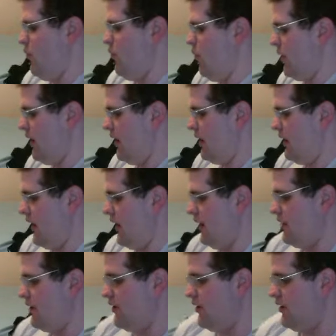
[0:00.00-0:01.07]

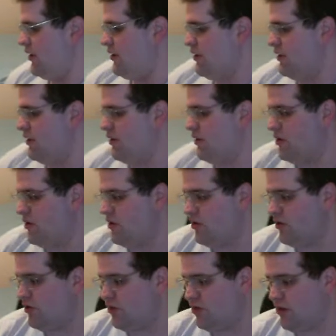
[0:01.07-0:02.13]
liked.
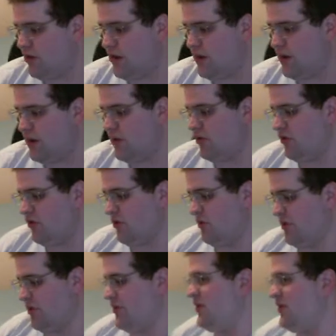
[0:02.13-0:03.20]
So then she
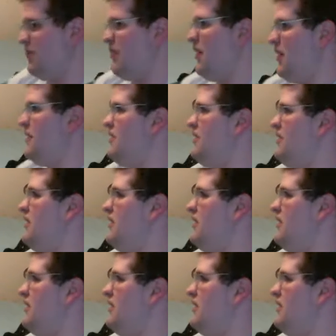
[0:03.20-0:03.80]
would always write,